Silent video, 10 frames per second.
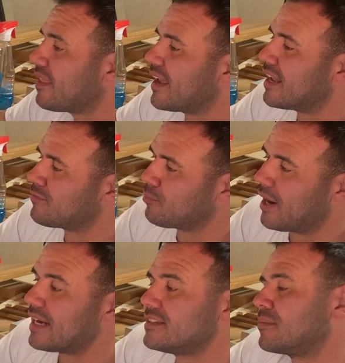And if you're
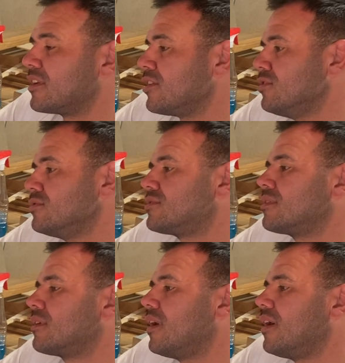buying something used,
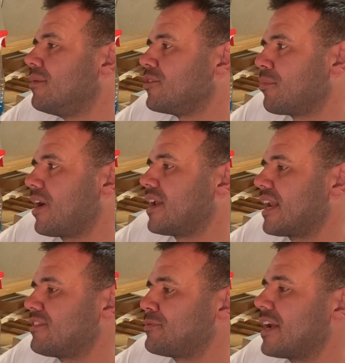you're probably not gonna
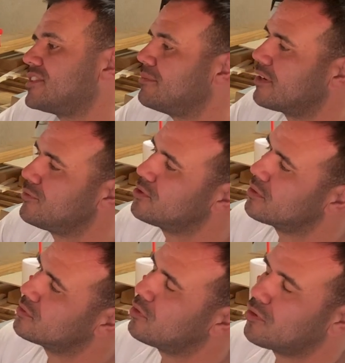have a spec sheet, but if you turn
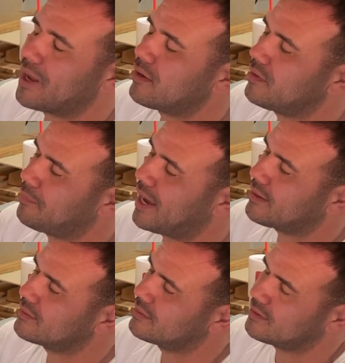the solar panel on the back
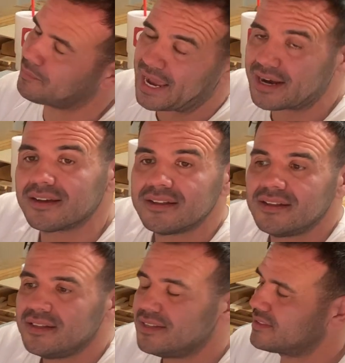
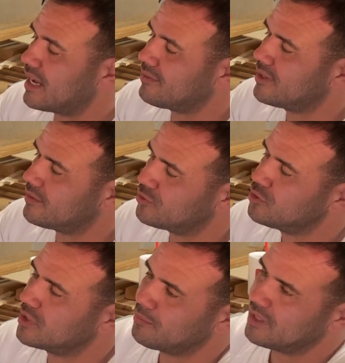side of it, there's
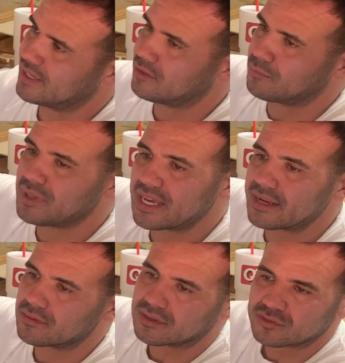usually gonna be like a little plate
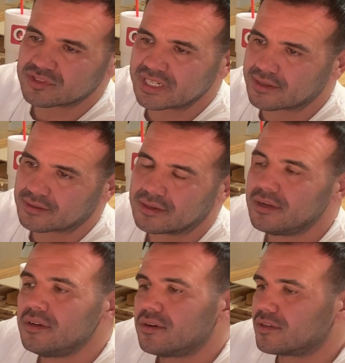or a little sticker
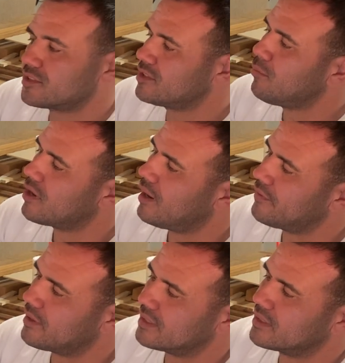or somewhere on
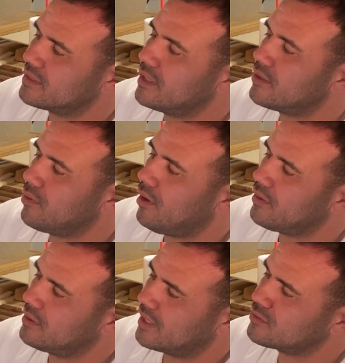there, and it's gonna tell you all
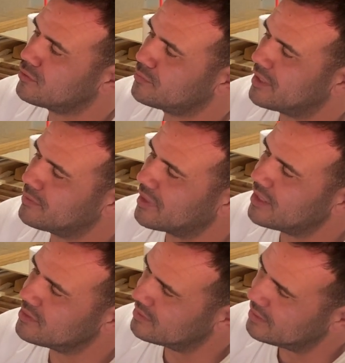the electrical
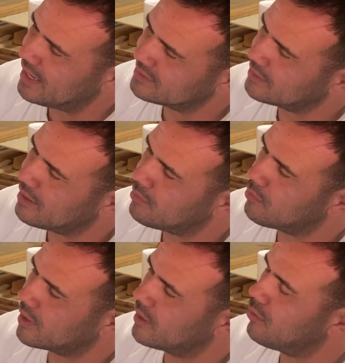specifications, and that's kind of what
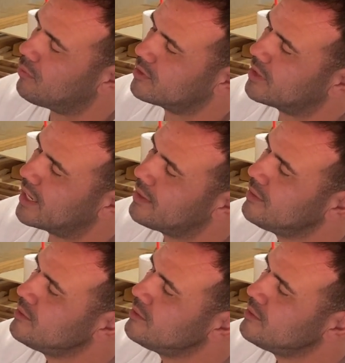we're gonna go over today.